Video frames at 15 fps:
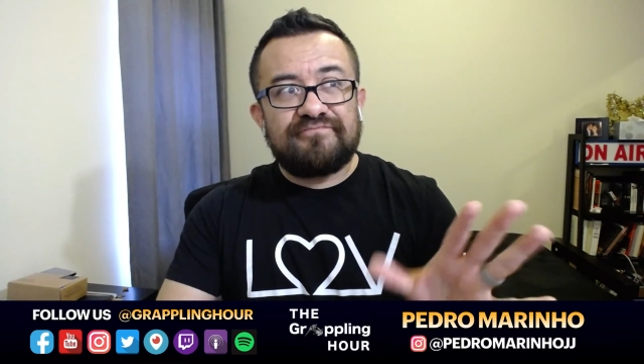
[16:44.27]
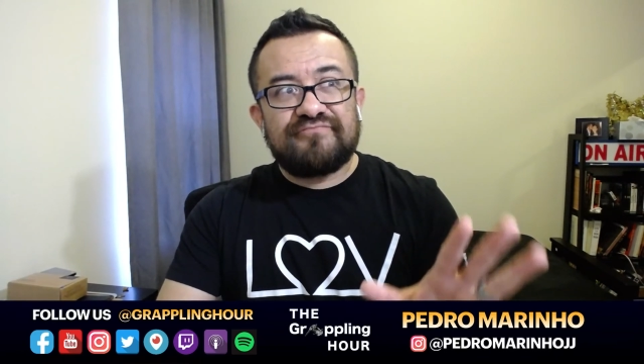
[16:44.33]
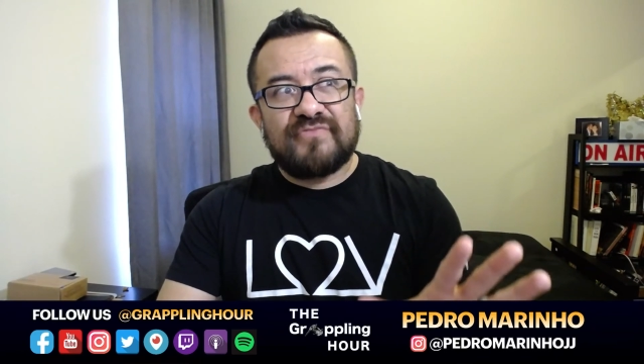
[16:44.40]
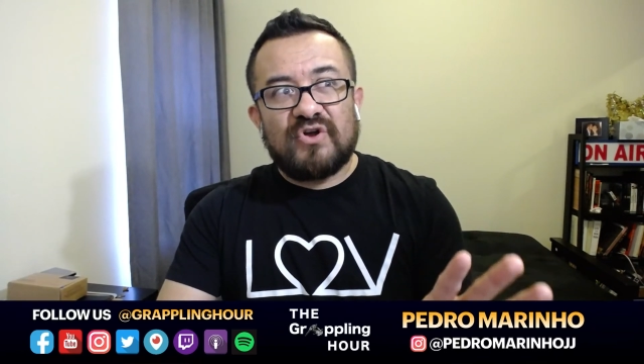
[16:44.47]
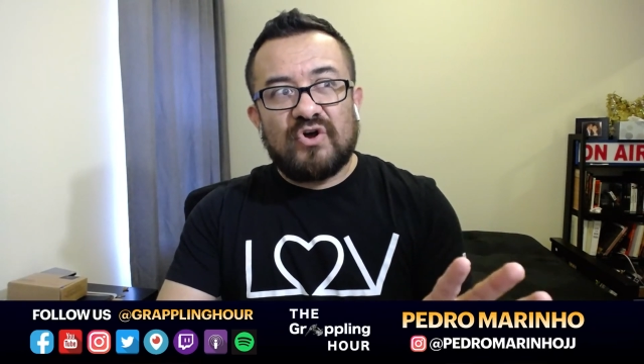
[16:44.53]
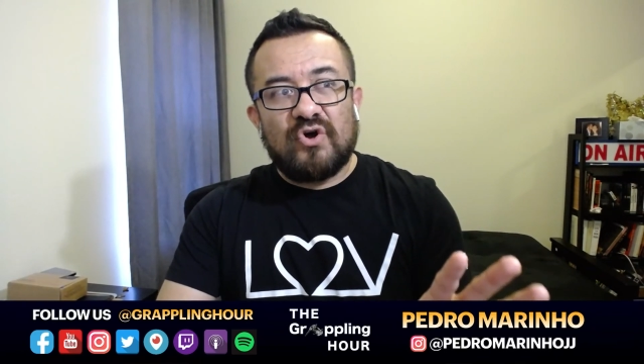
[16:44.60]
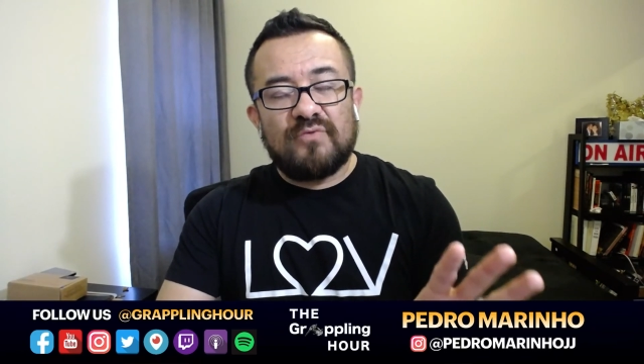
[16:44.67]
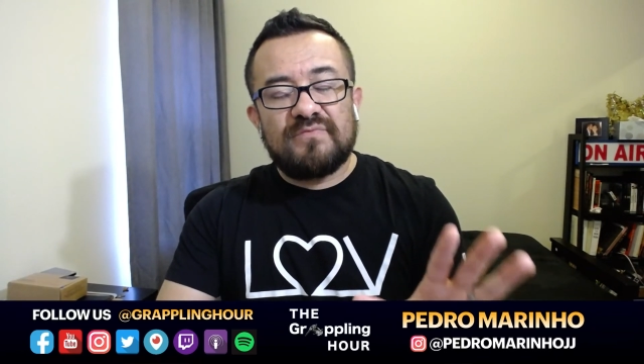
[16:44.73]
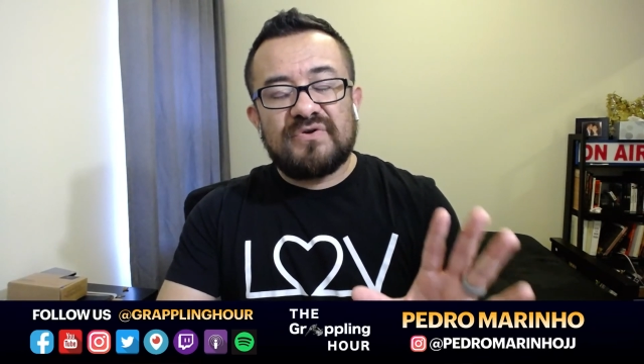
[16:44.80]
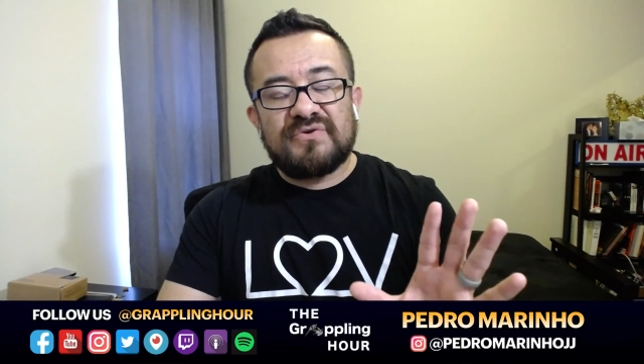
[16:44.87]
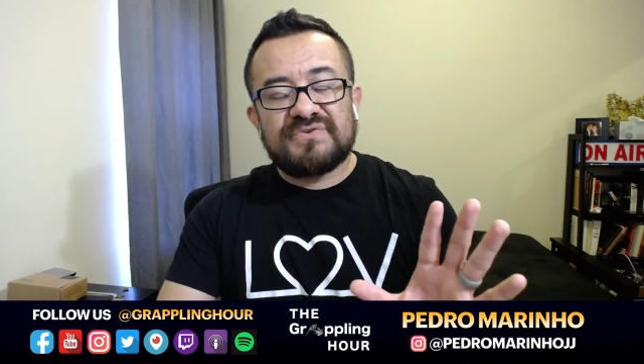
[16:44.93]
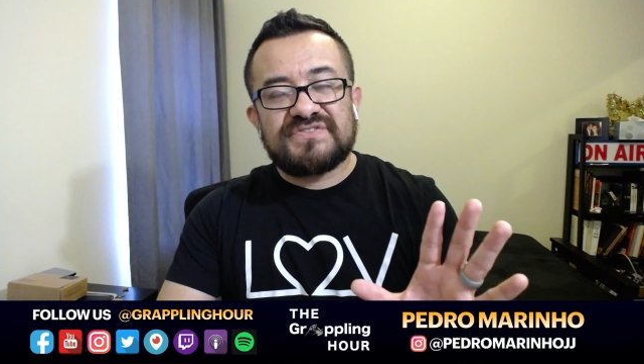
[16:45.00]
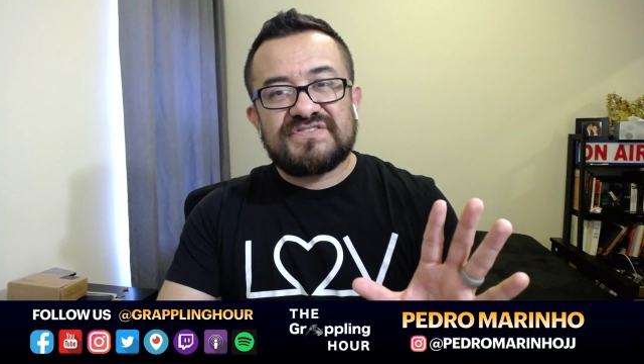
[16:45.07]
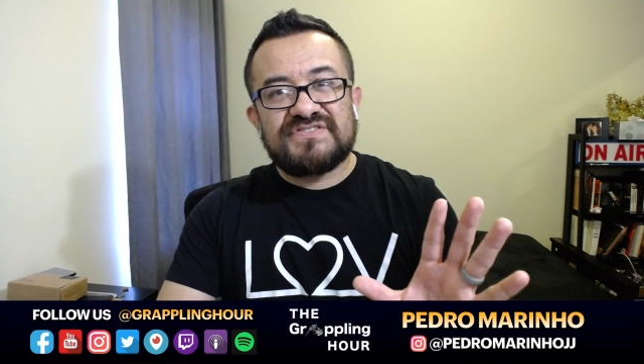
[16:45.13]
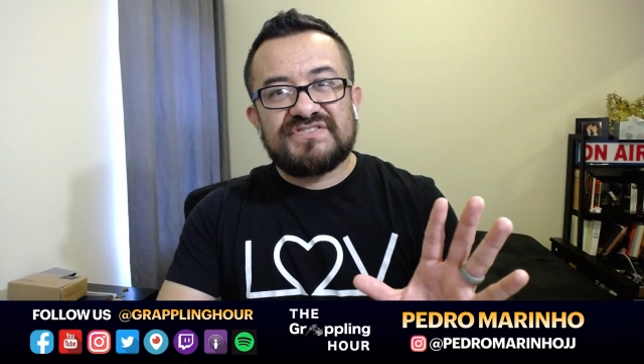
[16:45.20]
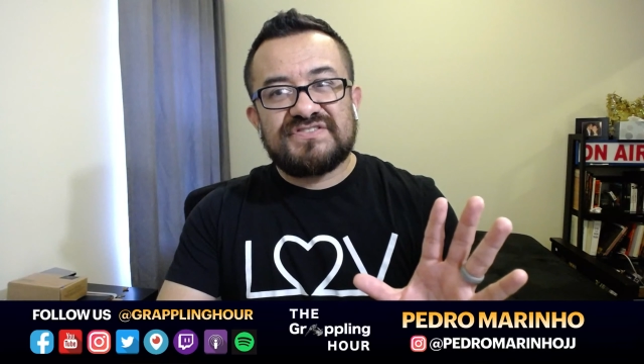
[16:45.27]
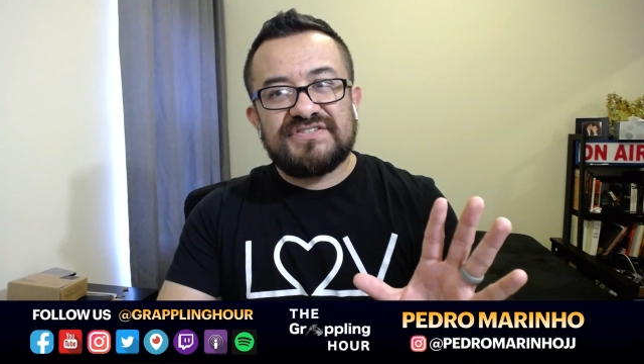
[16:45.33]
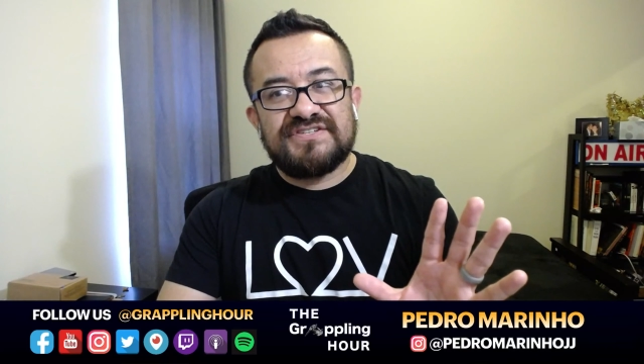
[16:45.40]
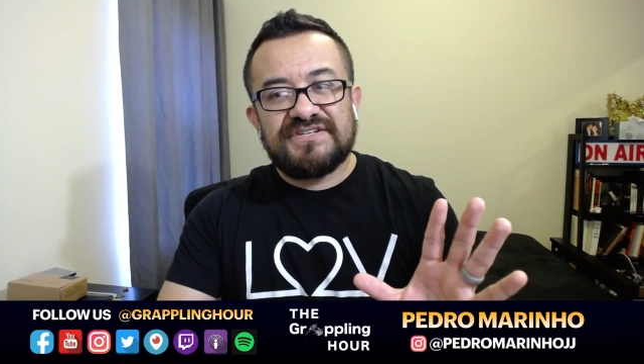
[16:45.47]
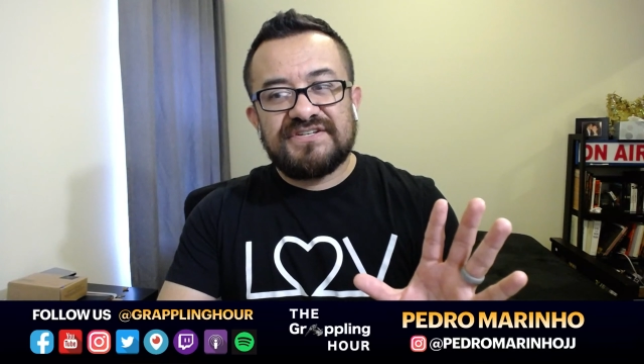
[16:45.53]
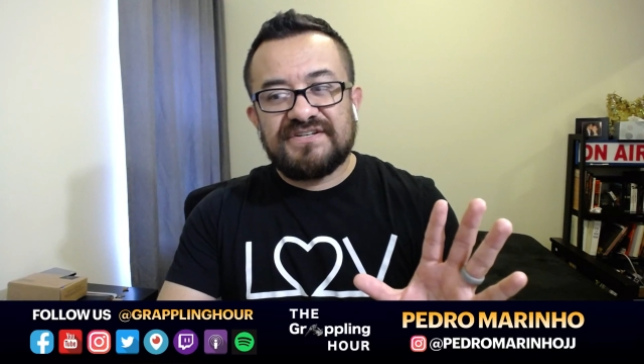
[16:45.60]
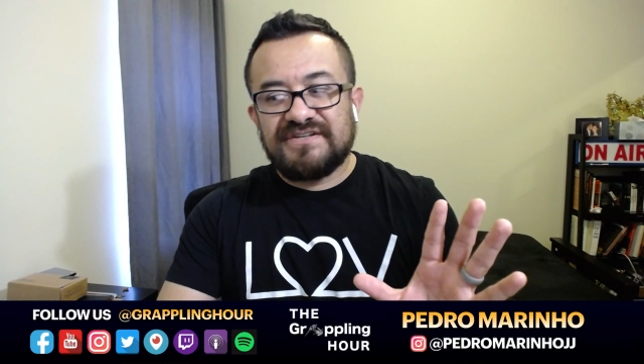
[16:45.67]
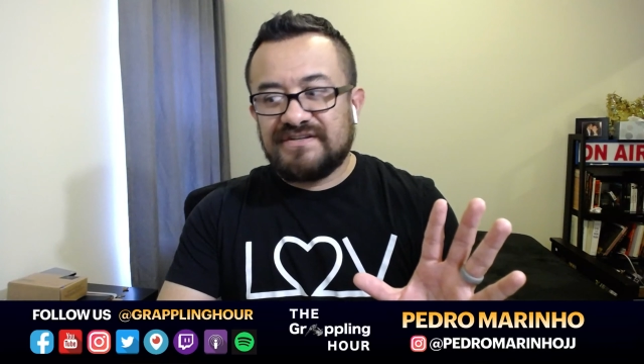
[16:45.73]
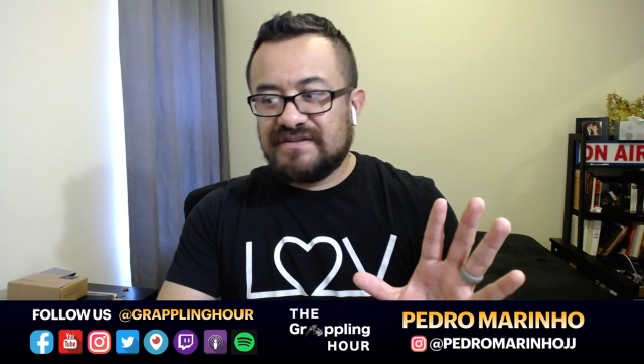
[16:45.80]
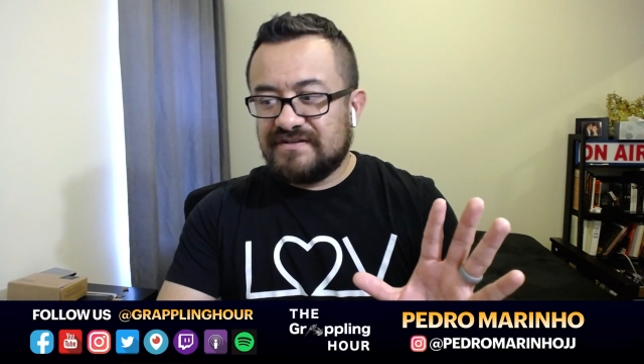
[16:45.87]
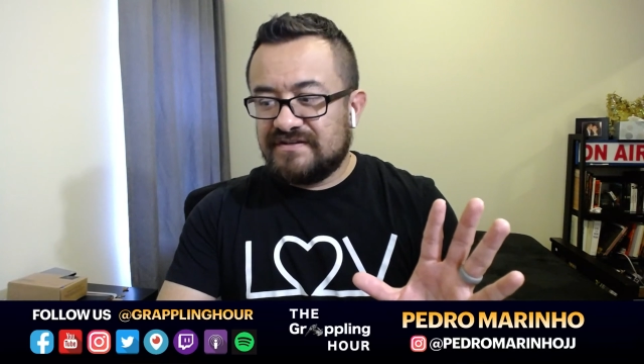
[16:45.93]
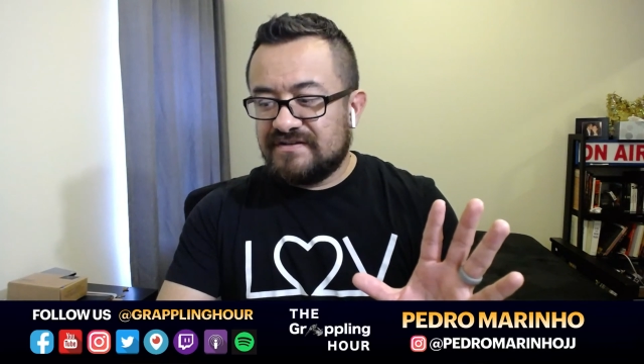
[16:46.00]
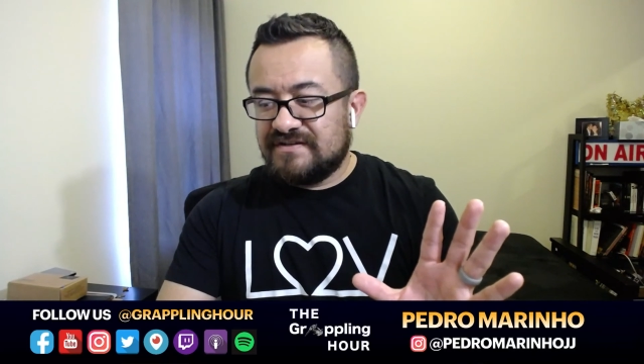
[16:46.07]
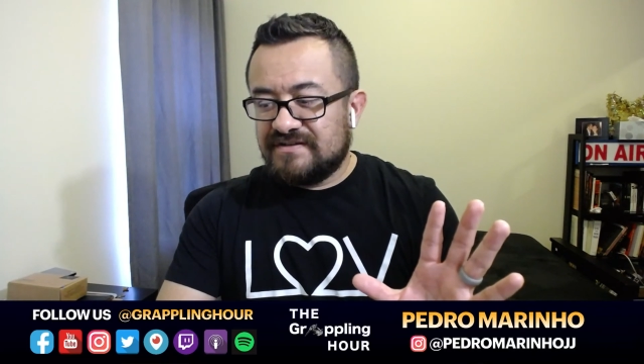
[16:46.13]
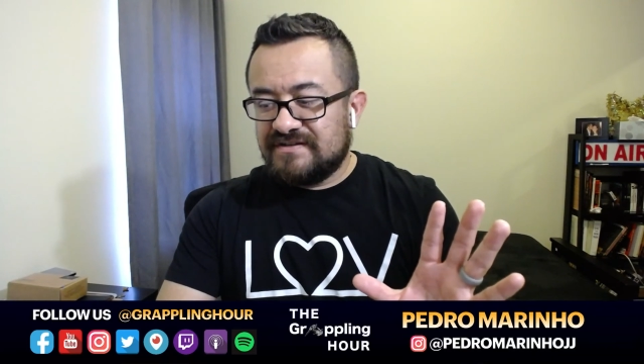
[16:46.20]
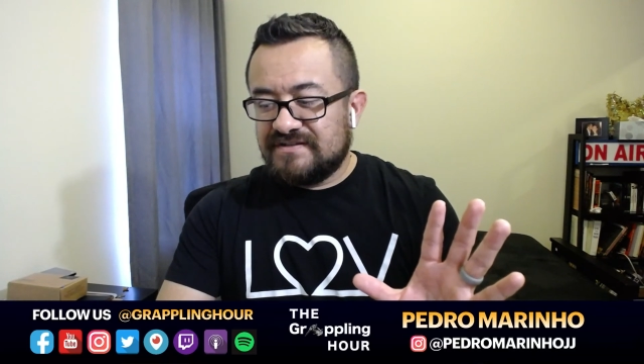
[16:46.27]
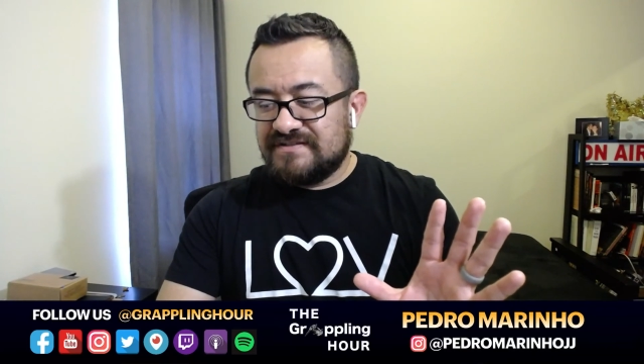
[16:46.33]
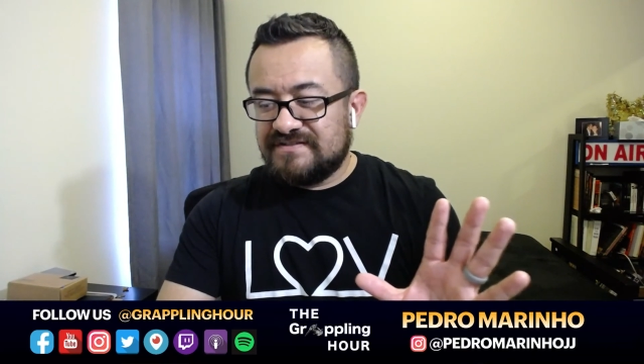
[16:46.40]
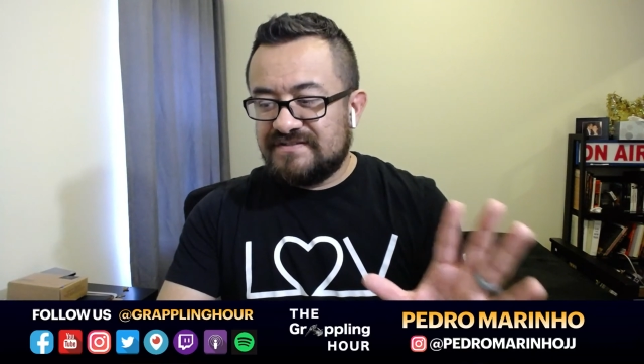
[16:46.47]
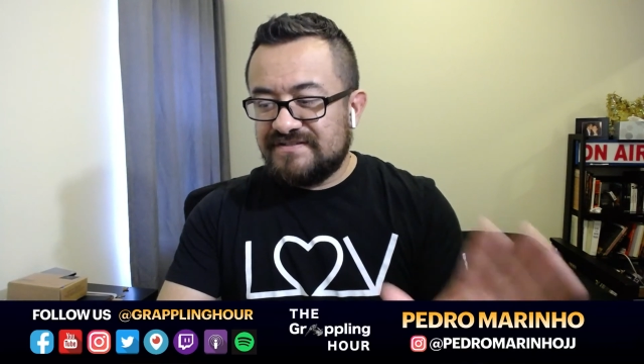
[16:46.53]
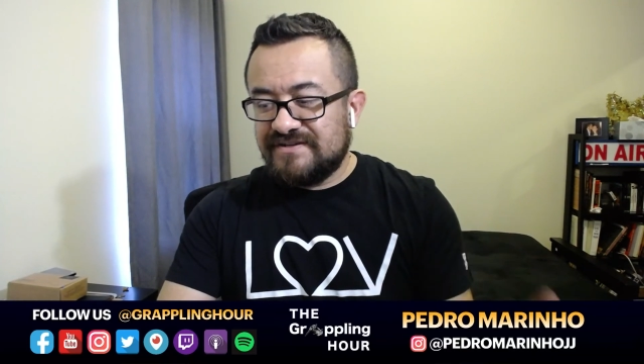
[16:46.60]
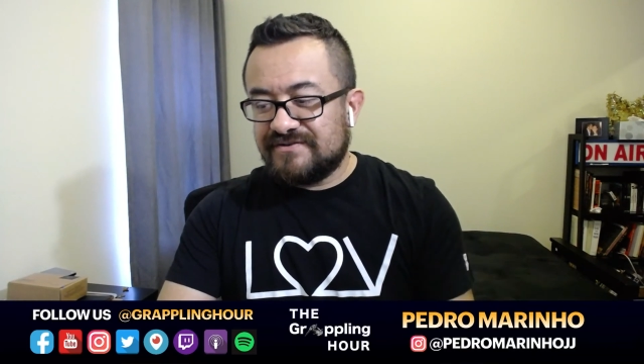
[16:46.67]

almost deer